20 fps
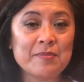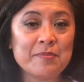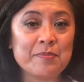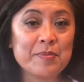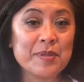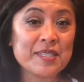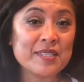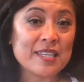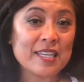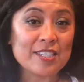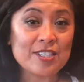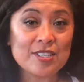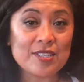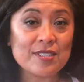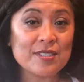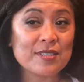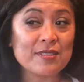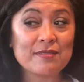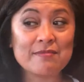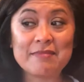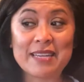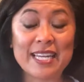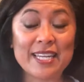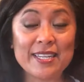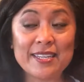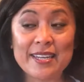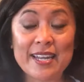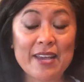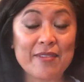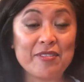possessions. I
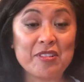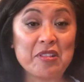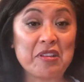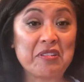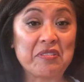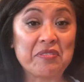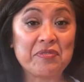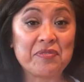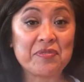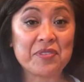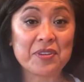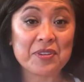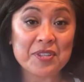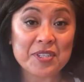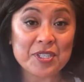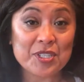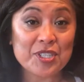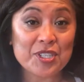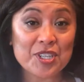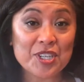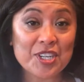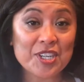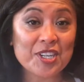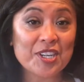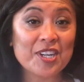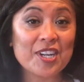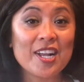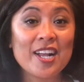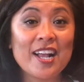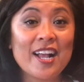didn't have a lot of
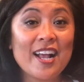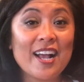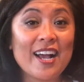furniture.